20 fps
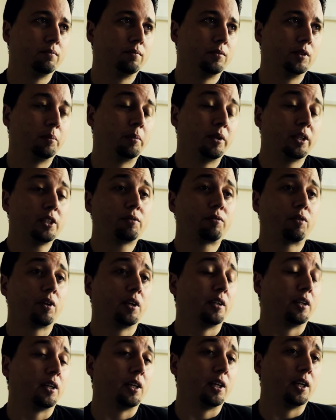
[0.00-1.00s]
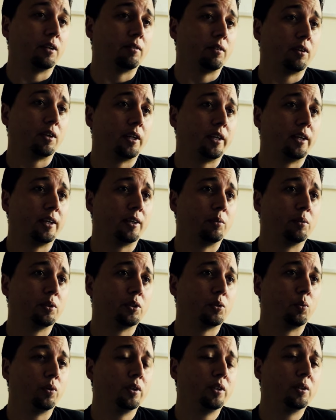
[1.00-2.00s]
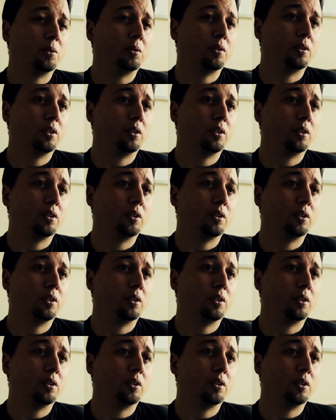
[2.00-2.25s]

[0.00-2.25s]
the best friend that I ever had was Will.